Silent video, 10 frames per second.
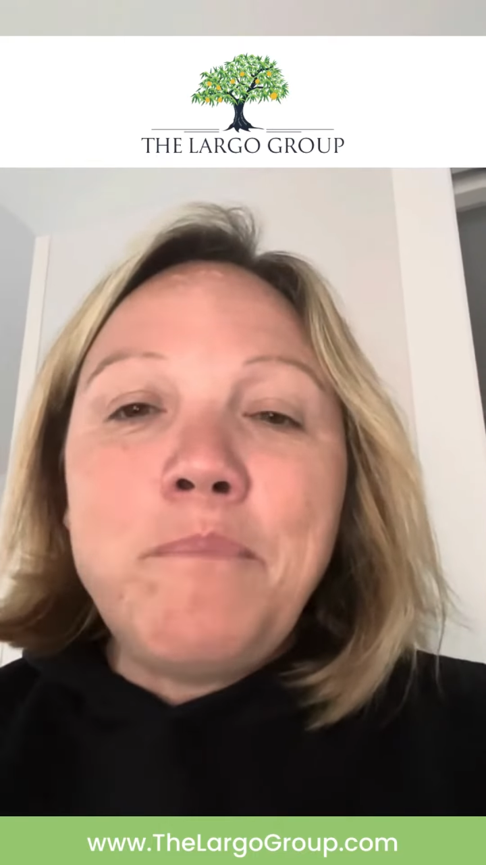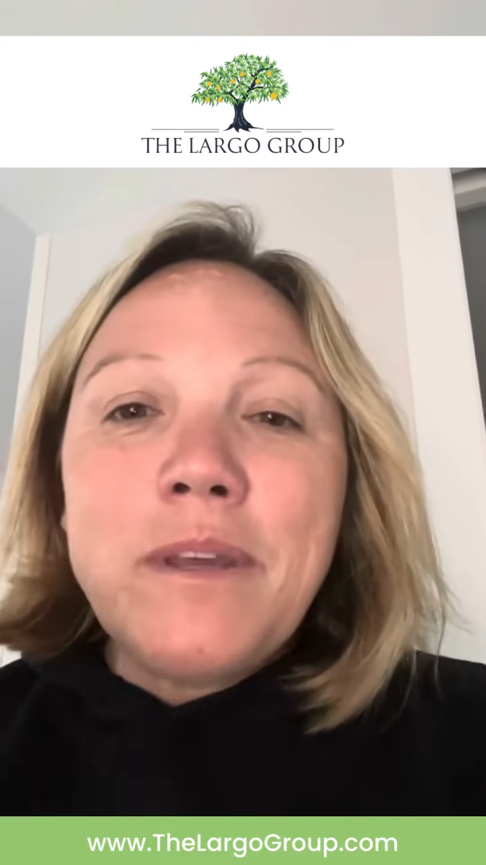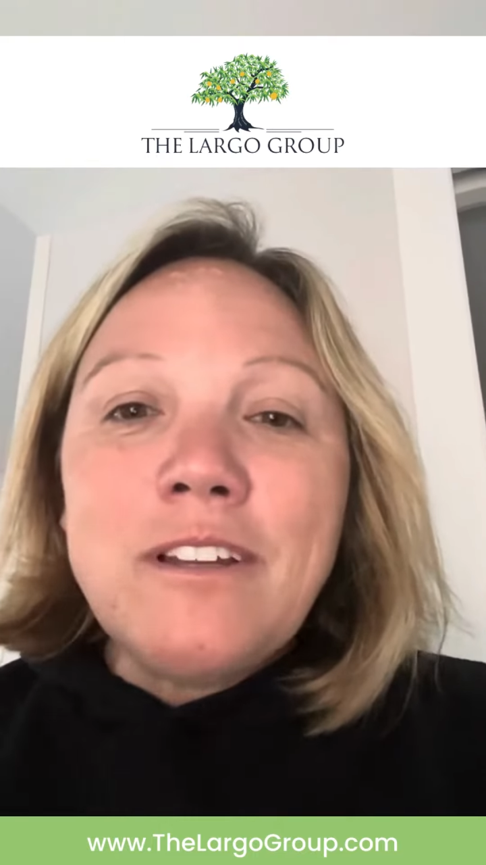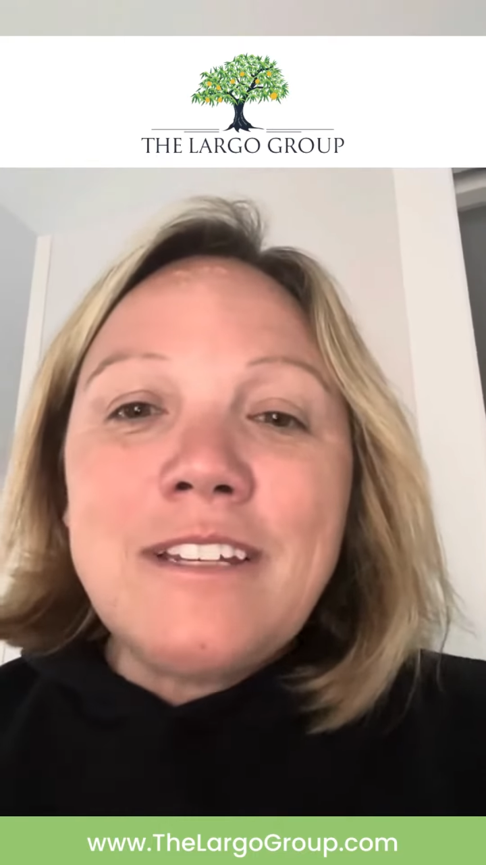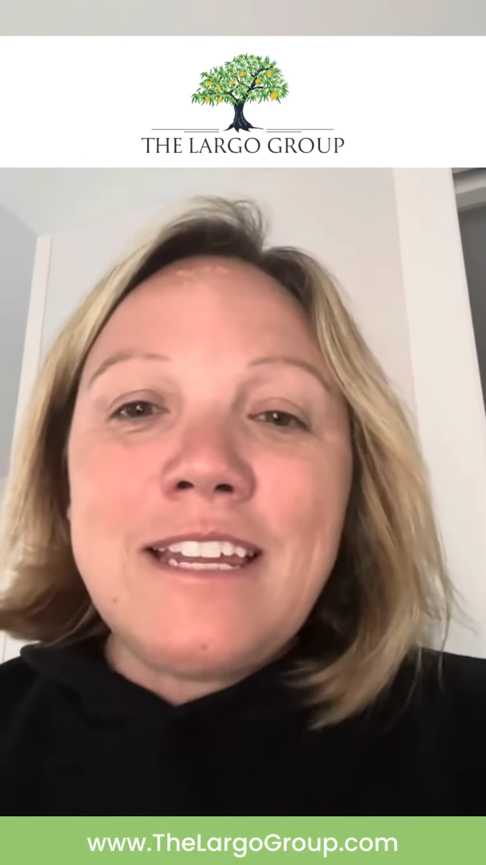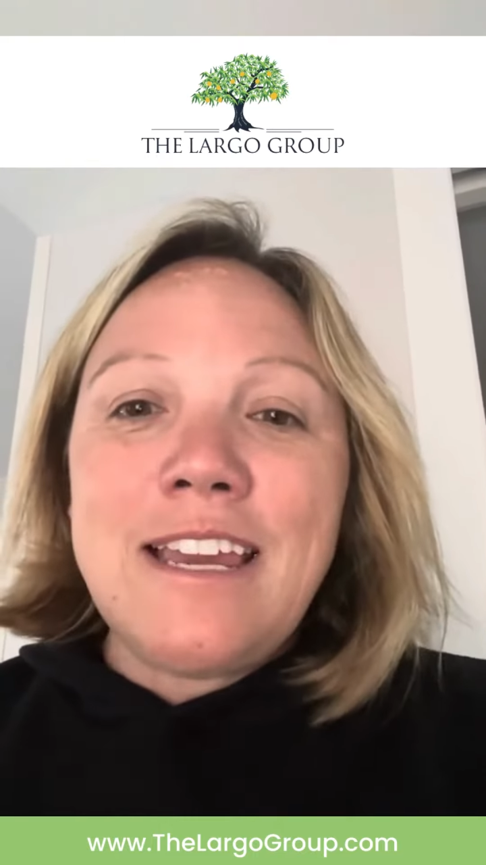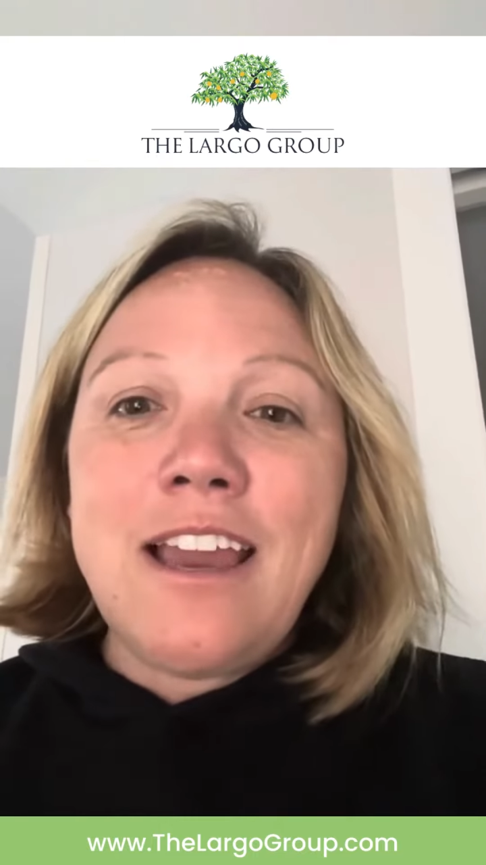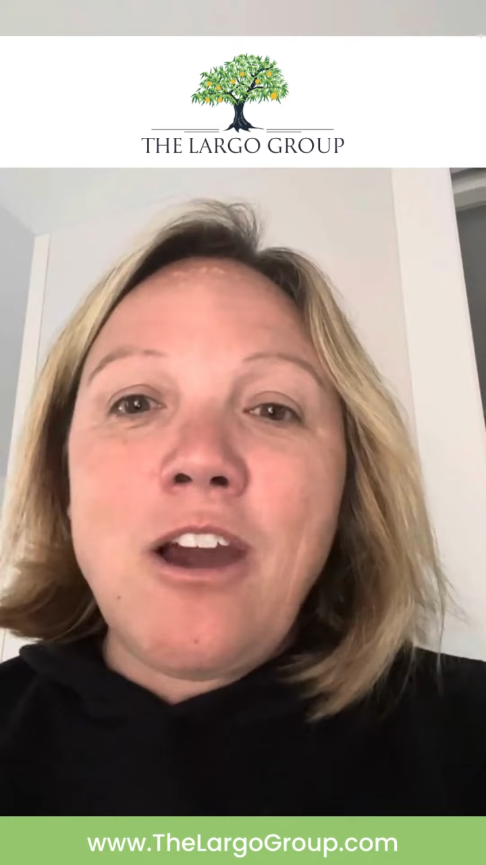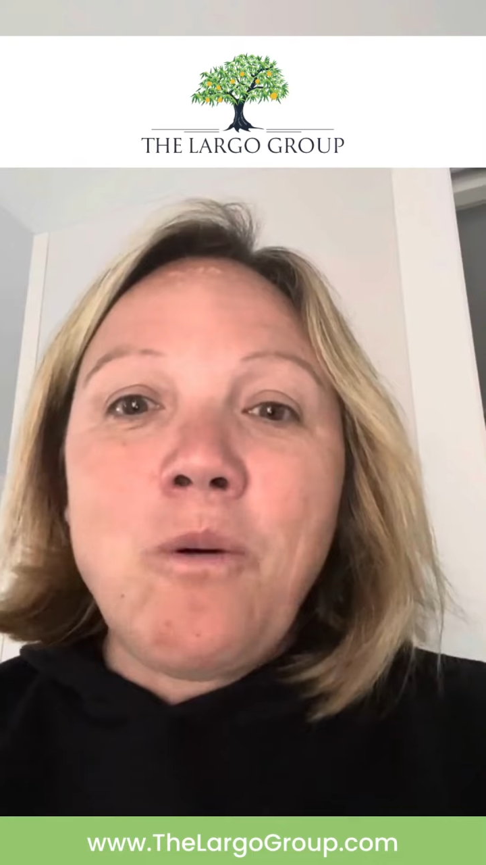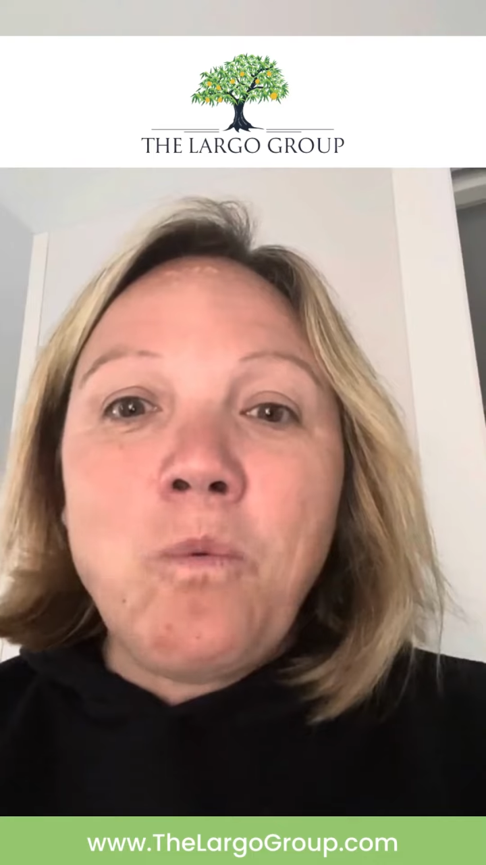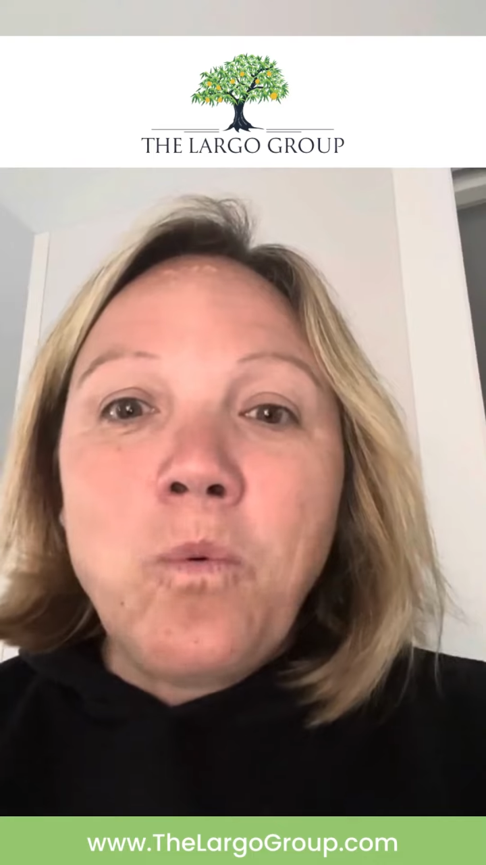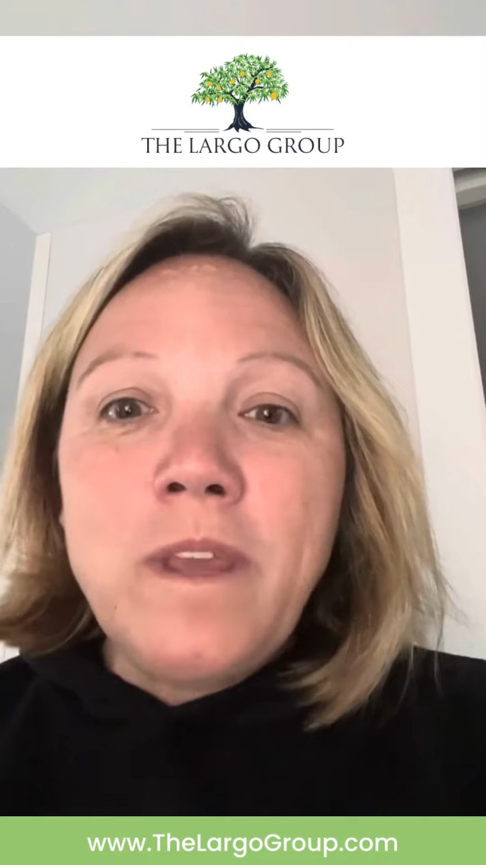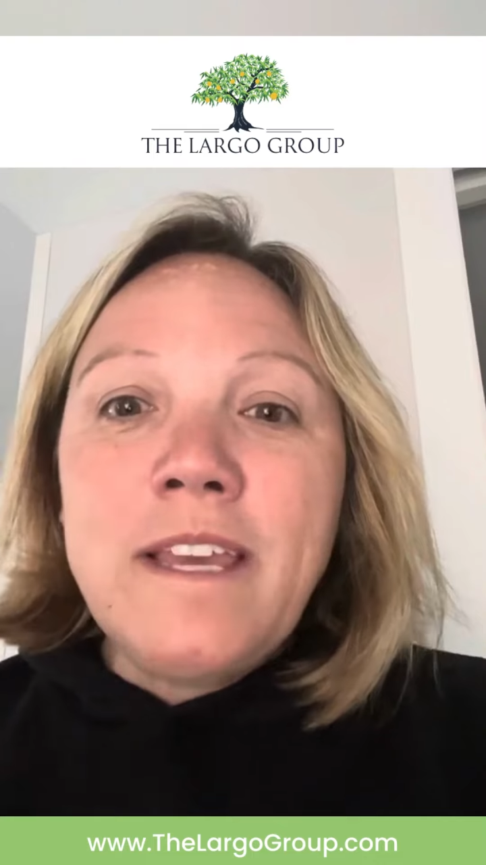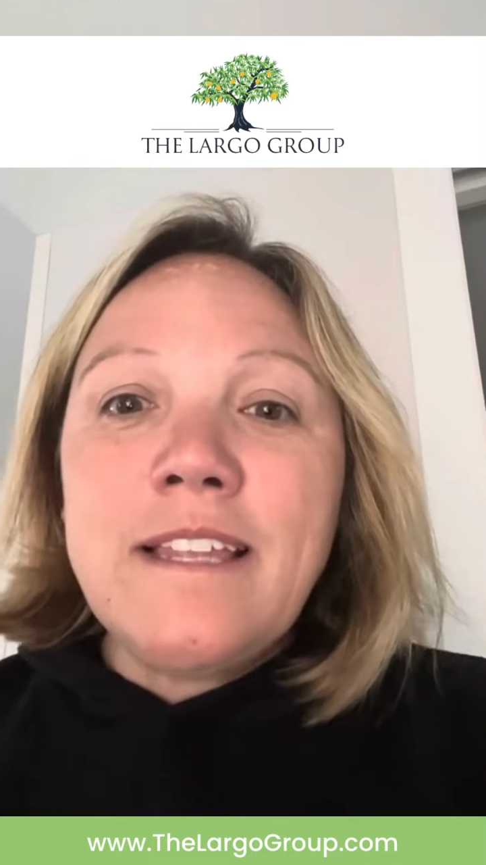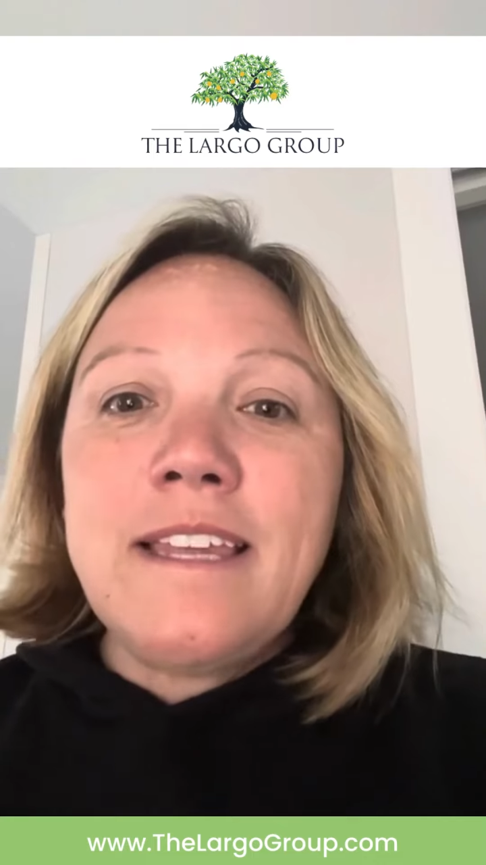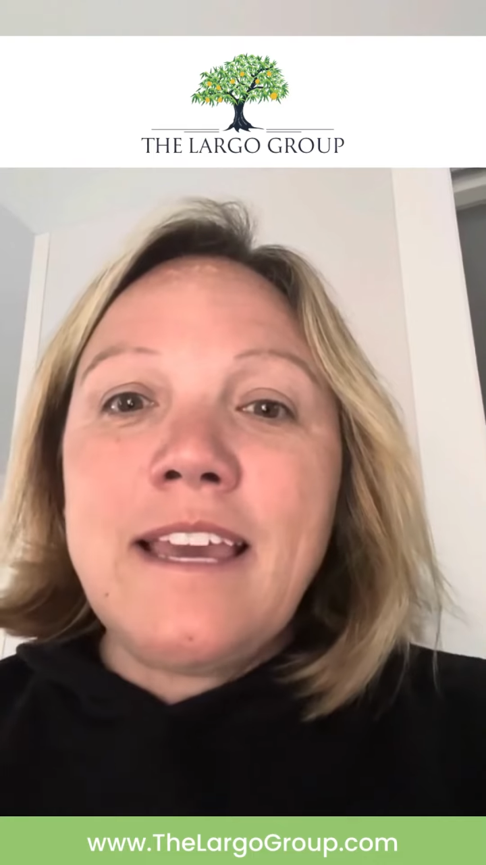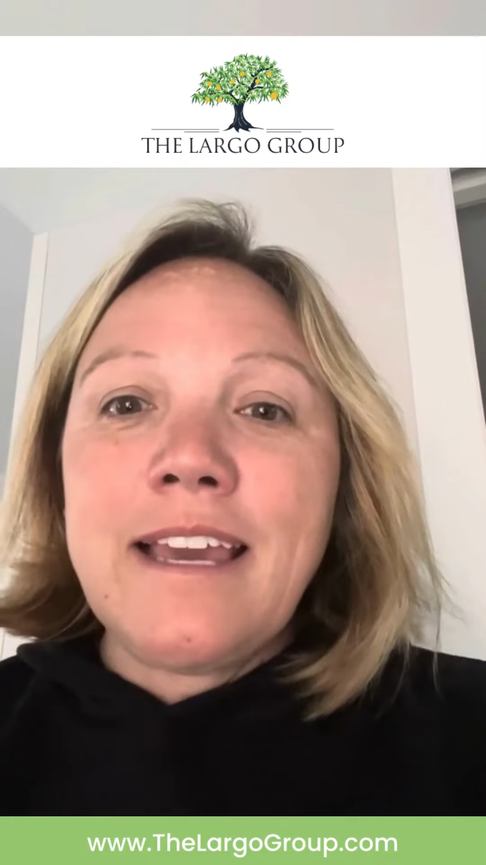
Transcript: building a weekly